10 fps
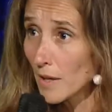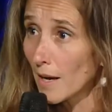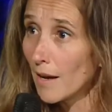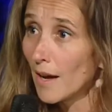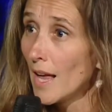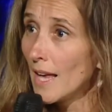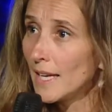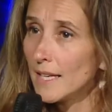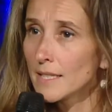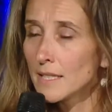techniques
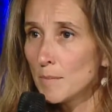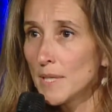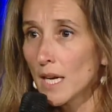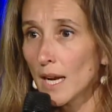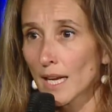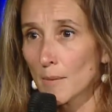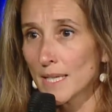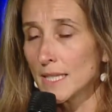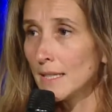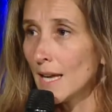and
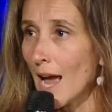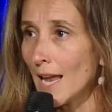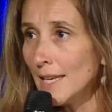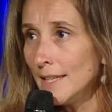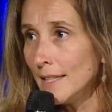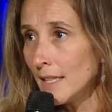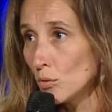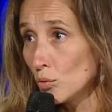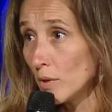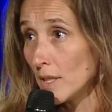criteria.
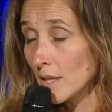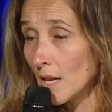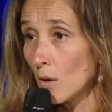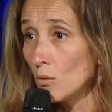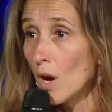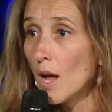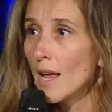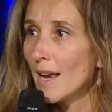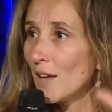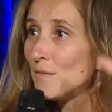It's the
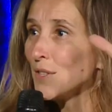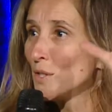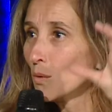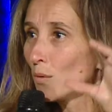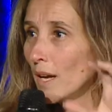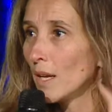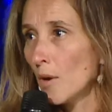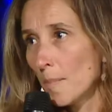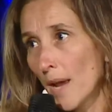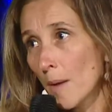capacity of
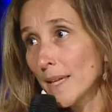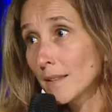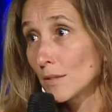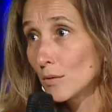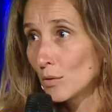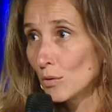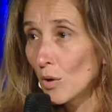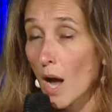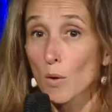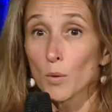aligning all these things.
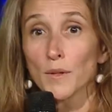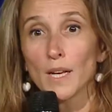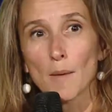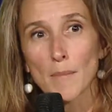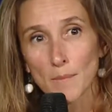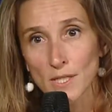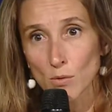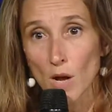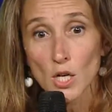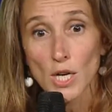And
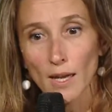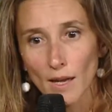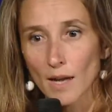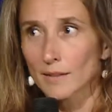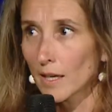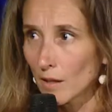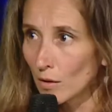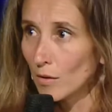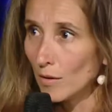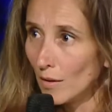that's when
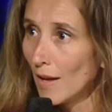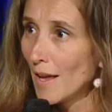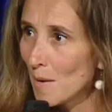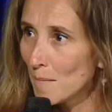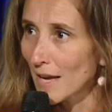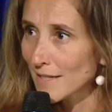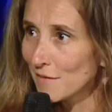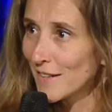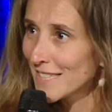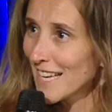vision is crucial,